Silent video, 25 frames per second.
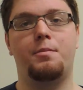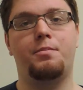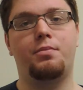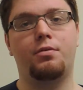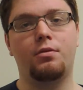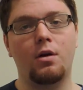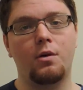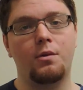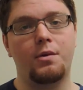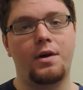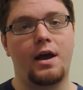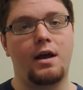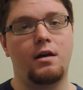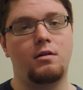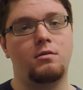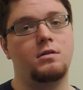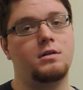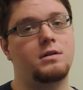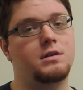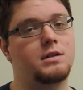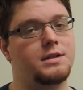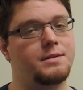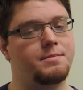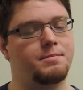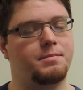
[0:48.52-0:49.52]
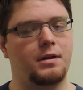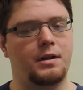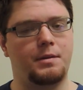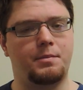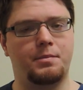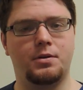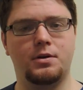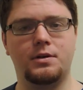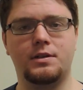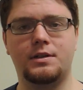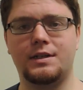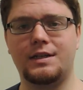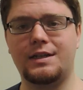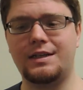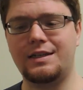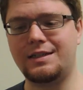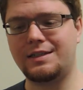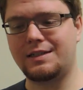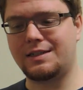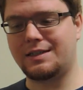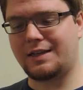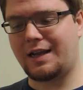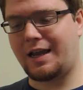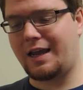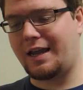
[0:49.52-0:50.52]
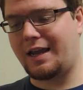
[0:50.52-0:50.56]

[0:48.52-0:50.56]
A pronoun, simply put, is